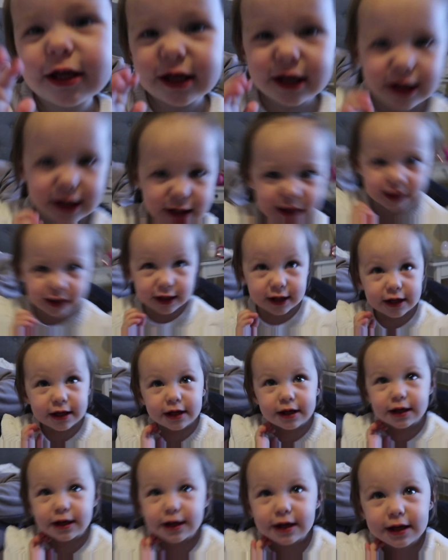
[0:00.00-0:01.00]
Oh my
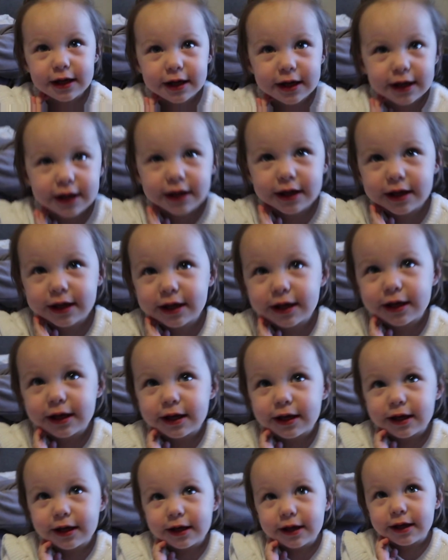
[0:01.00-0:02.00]
gosh.
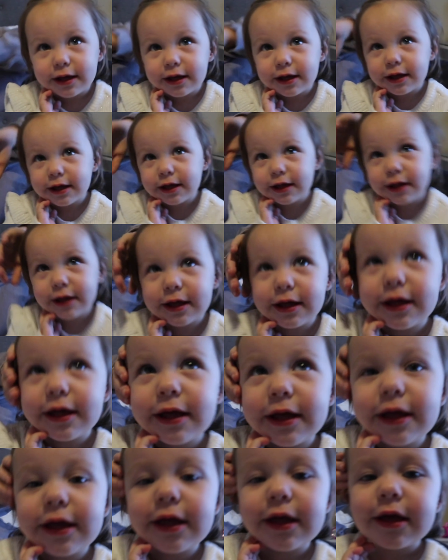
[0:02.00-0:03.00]
Do it again.